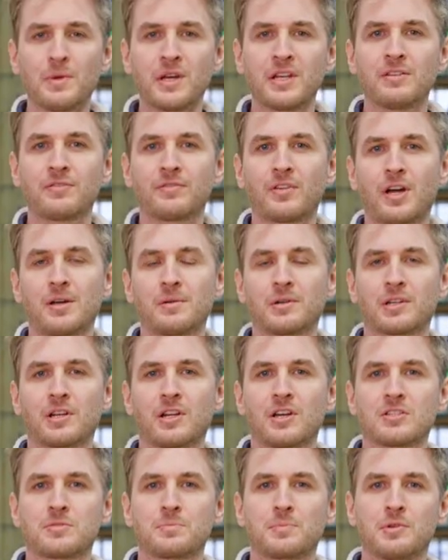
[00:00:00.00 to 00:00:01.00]
many
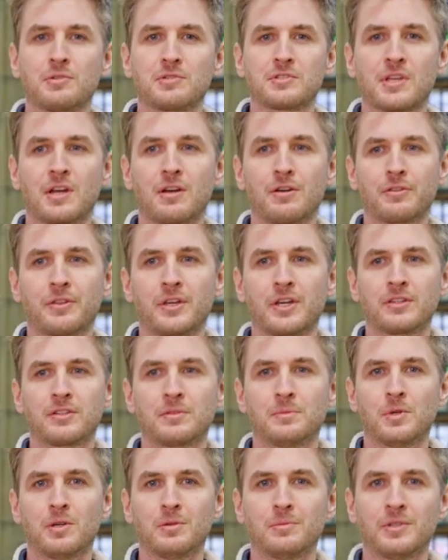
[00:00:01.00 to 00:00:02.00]
fiberglass boats out there at
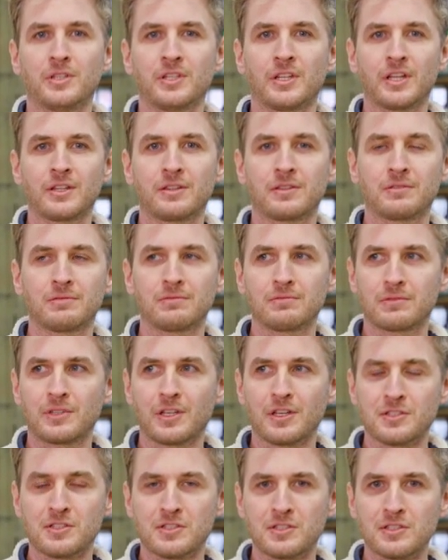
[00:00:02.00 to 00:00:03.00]
the moment, and
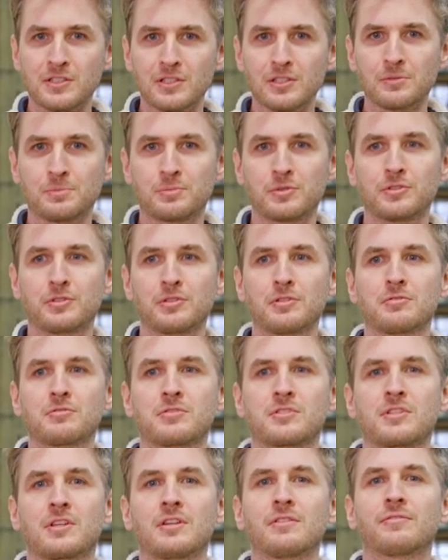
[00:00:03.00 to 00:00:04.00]
they are still
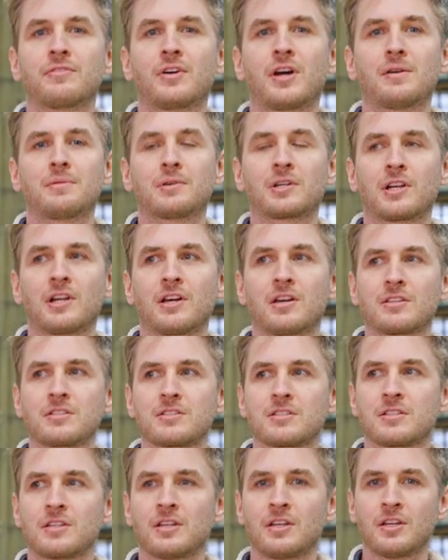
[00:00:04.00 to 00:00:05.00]
produced in
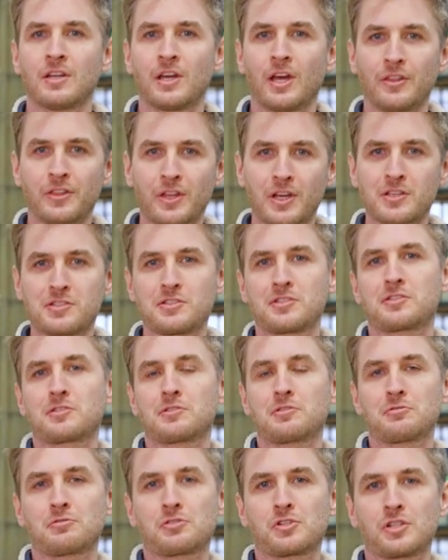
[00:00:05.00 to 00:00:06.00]
fiberglass. And there's a
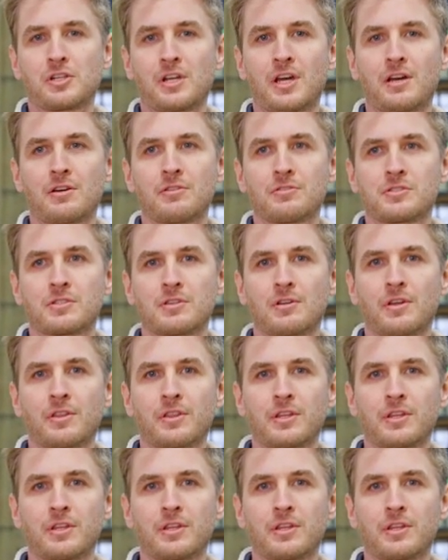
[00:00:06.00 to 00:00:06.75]
solution now. So I